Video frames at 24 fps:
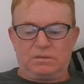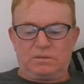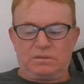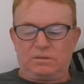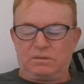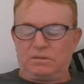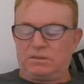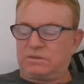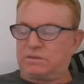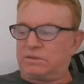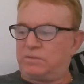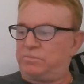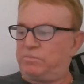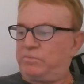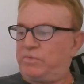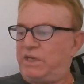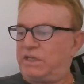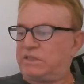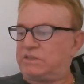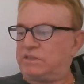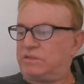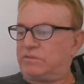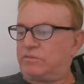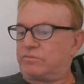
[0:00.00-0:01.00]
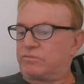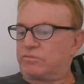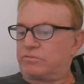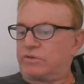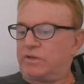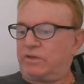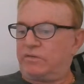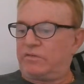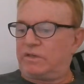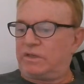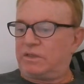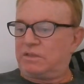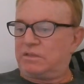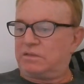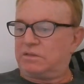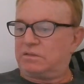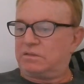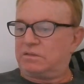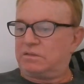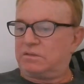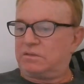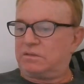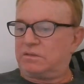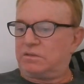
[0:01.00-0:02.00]
There's a massive river
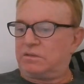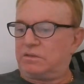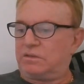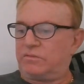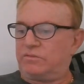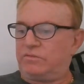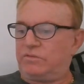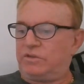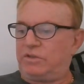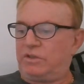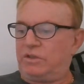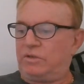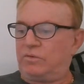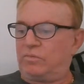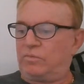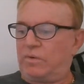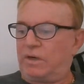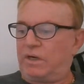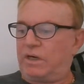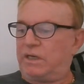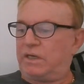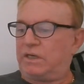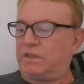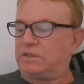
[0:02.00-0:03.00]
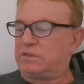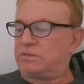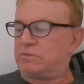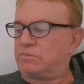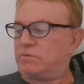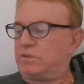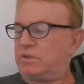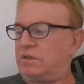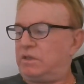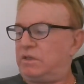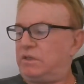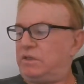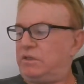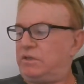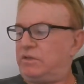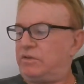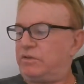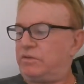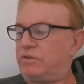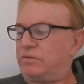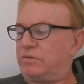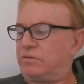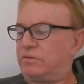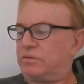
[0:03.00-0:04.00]
of new ways within you